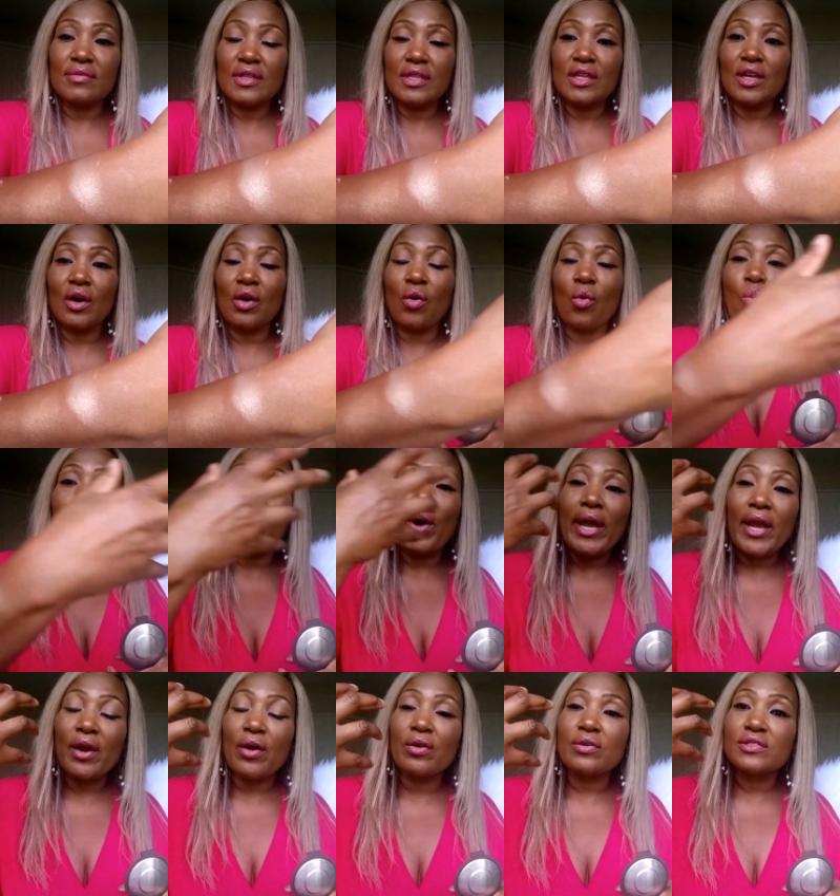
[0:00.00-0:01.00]
you know,
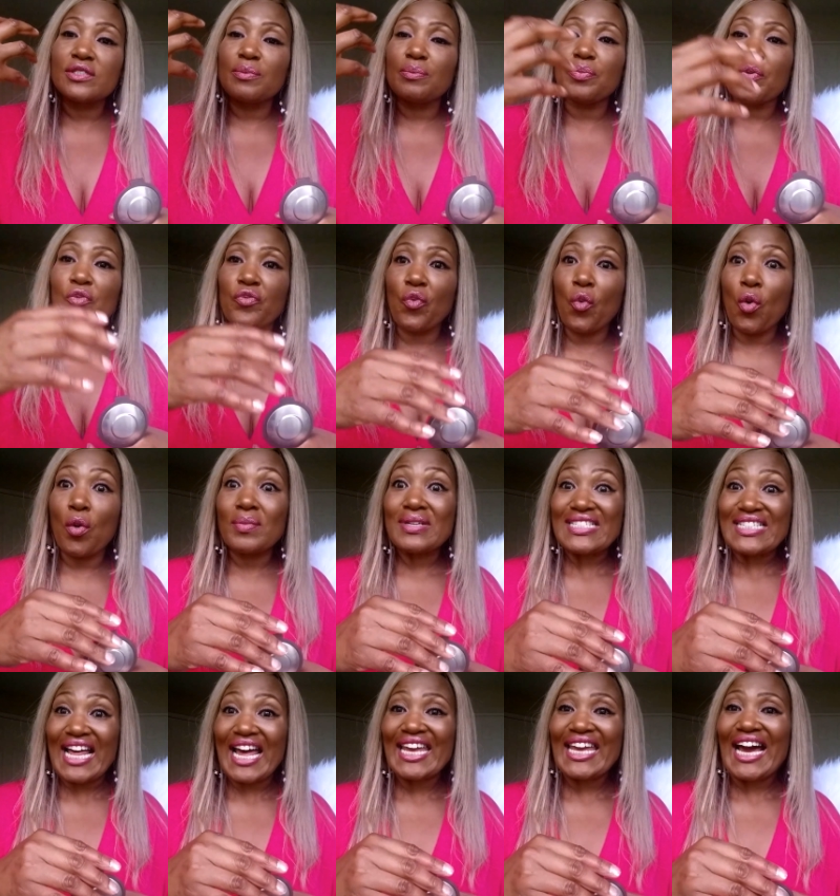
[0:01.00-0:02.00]
wears and
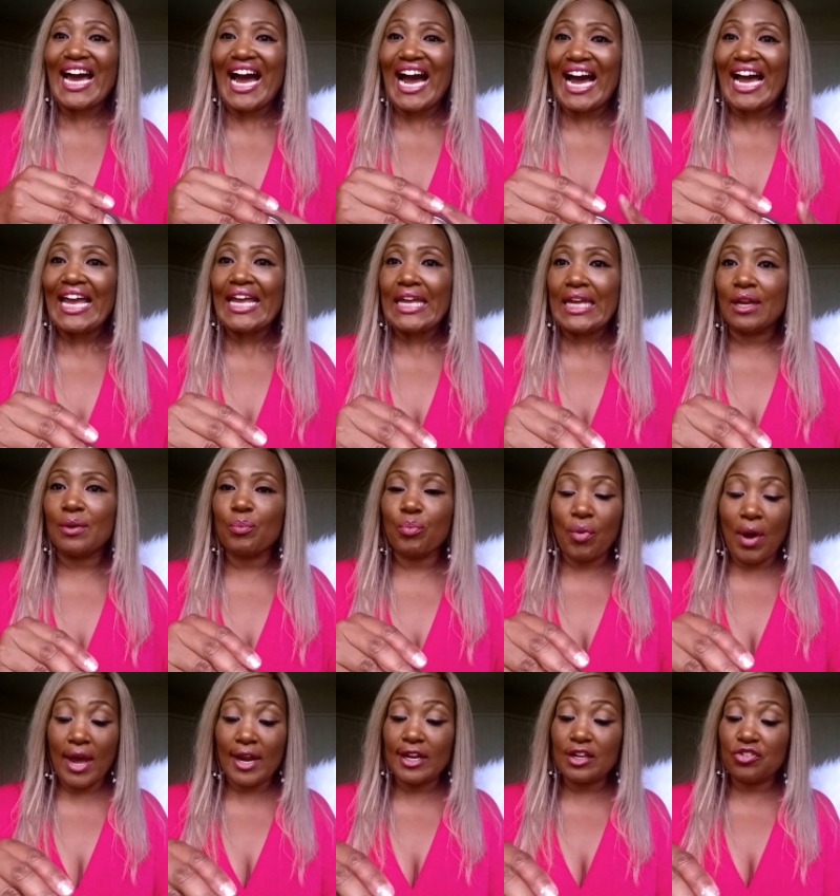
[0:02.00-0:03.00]
performs like a
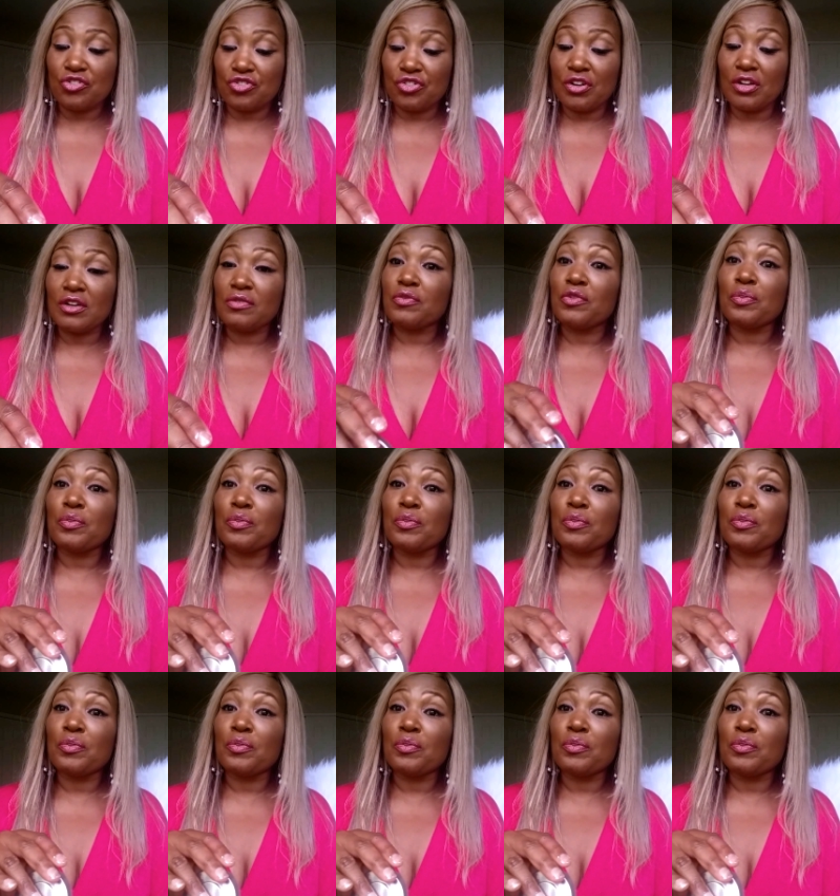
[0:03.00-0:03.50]
high-end product should.